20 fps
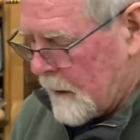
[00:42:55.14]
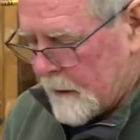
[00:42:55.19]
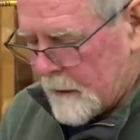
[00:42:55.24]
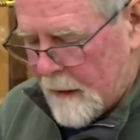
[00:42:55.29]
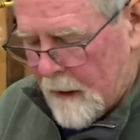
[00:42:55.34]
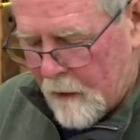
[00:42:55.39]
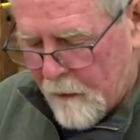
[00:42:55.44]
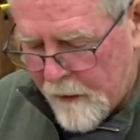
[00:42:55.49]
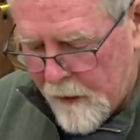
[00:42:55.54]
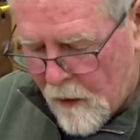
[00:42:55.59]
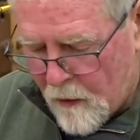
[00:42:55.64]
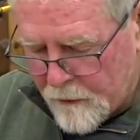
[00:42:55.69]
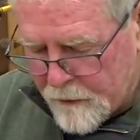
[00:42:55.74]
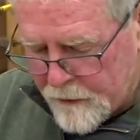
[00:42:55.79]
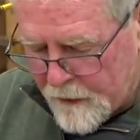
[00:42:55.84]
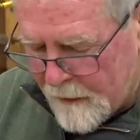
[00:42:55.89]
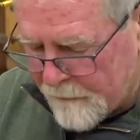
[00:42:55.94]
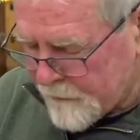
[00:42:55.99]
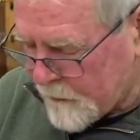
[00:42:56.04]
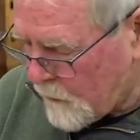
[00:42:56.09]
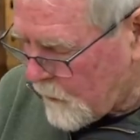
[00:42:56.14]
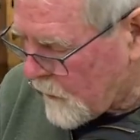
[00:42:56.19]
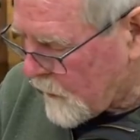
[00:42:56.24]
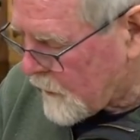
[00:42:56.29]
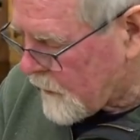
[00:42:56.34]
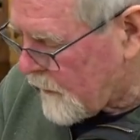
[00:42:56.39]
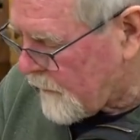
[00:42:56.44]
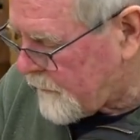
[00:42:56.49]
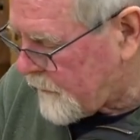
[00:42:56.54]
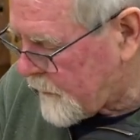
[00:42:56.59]
Now I always have to
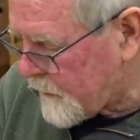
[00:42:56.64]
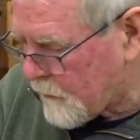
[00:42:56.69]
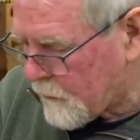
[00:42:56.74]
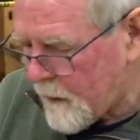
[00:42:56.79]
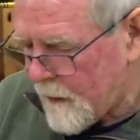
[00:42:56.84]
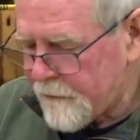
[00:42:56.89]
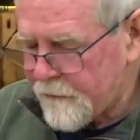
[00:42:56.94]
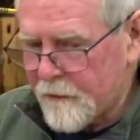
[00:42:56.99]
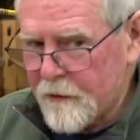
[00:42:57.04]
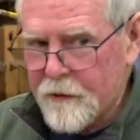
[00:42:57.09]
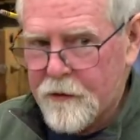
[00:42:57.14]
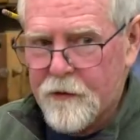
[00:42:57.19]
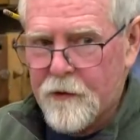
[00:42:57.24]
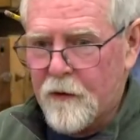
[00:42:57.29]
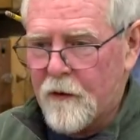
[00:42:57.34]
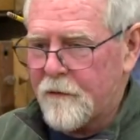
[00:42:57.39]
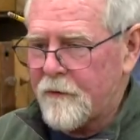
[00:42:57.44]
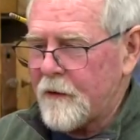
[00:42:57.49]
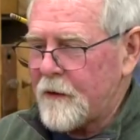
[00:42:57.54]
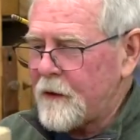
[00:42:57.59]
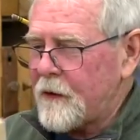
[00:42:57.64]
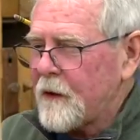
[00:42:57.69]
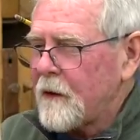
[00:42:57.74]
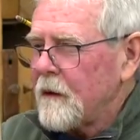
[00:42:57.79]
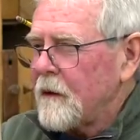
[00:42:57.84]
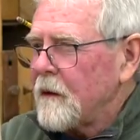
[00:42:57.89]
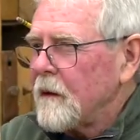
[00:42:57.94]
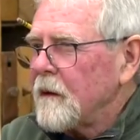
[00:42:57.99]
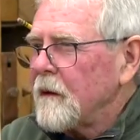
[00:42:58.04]
work off of the reference surface.